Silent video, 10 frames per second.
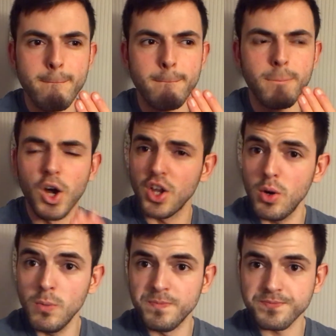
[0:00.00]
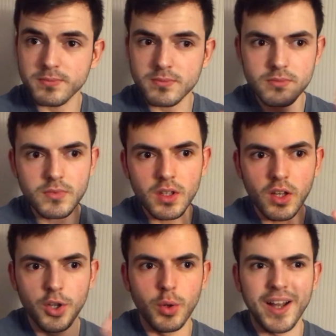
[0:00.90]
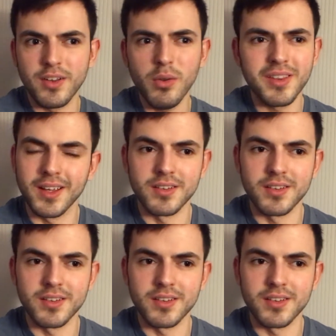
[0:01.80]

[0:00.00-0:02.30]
Moyo, who I don't think are